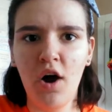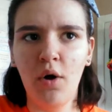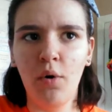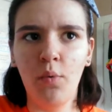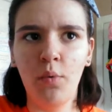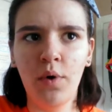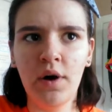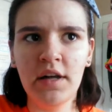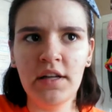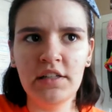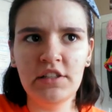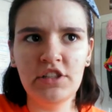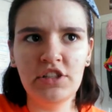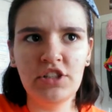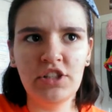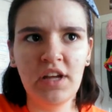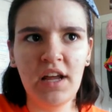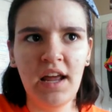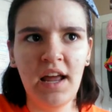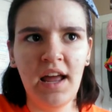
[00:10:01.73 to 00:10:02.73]

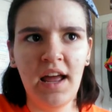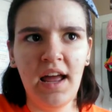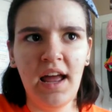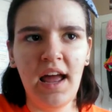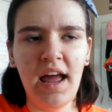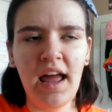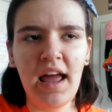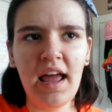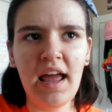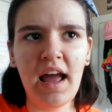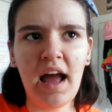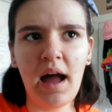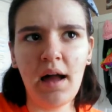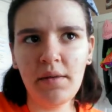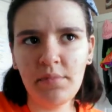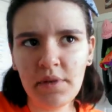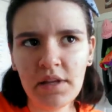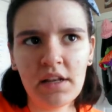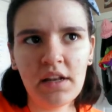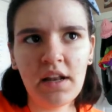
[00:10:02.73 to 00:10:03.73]
which, I mean,